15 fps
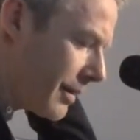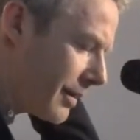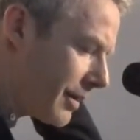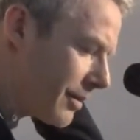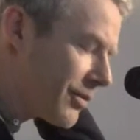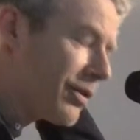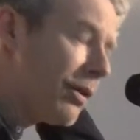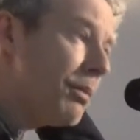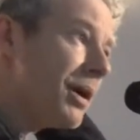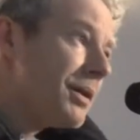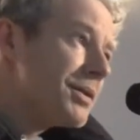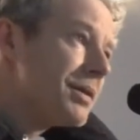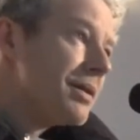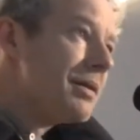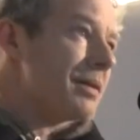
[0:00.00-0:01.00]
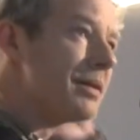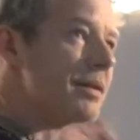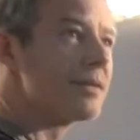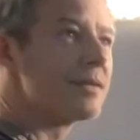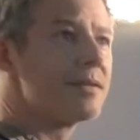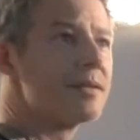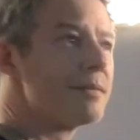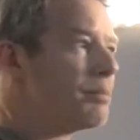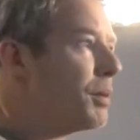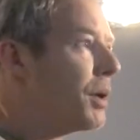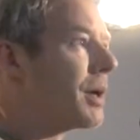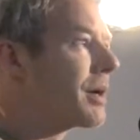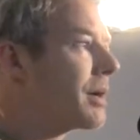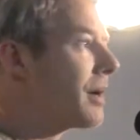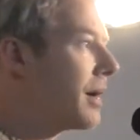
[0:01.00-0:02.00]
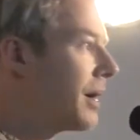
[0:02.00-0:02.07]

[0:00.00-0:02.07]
There's so much in this book,